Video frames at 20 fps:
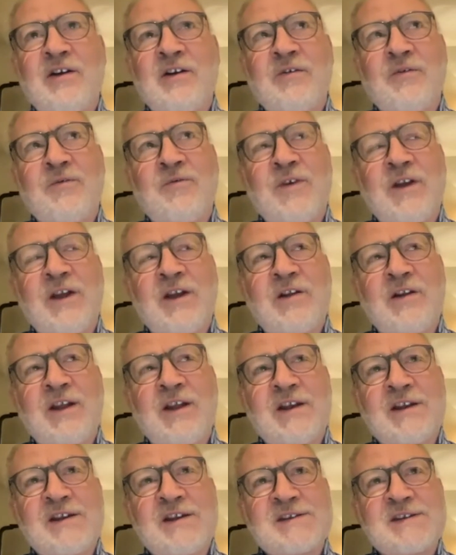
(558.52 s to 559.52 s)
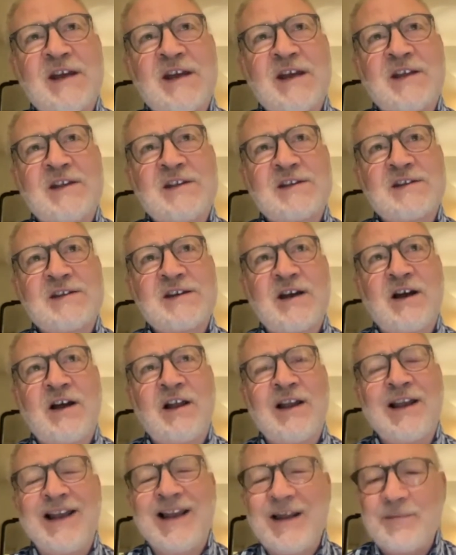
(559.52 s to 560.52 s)
feel, in a sense,
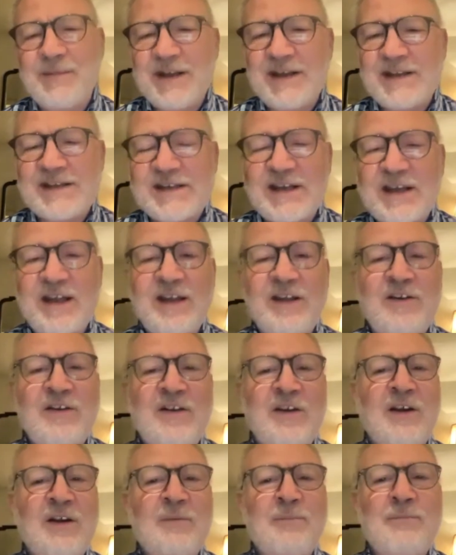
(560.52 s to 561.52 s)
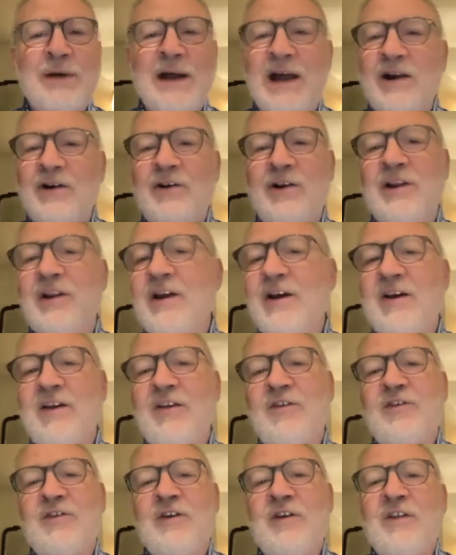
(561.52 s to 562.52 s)
limited,
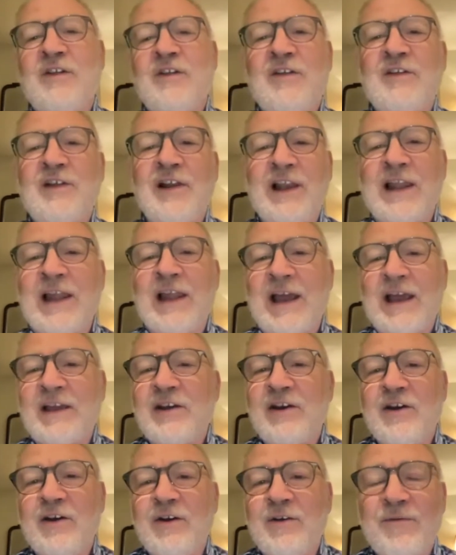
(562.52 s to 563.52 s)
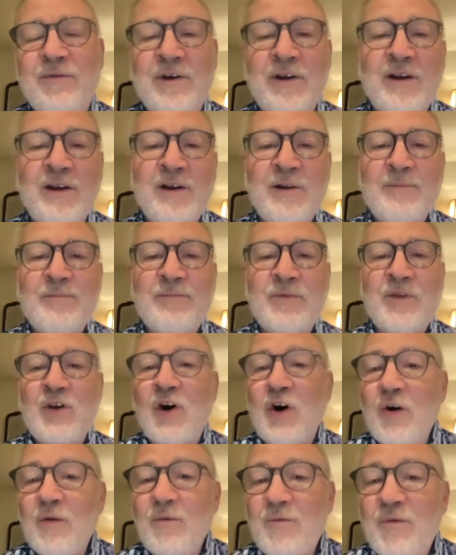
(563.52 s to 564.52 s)
paralyzed through this lack of
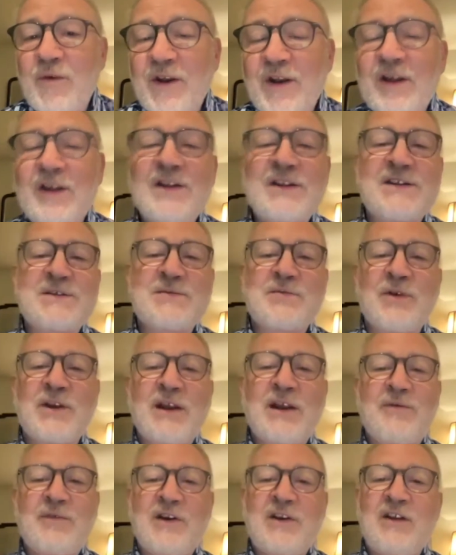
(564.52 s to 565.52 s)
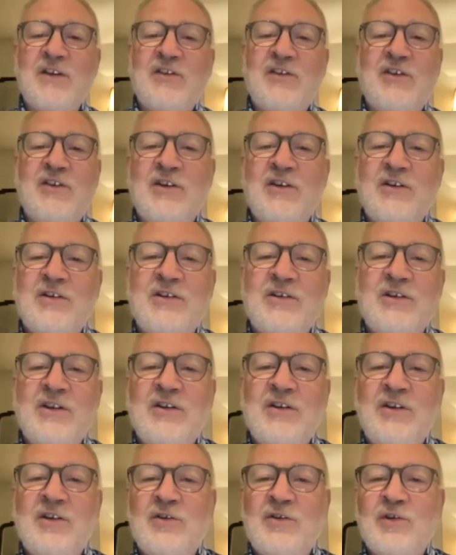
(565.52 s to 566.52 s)
confidence, whatever it is
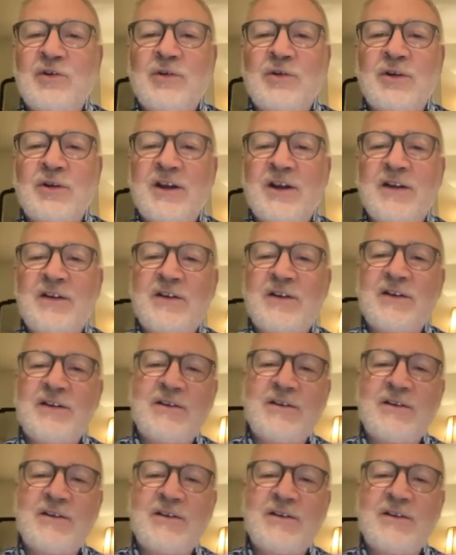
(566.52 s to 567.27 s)
you call it?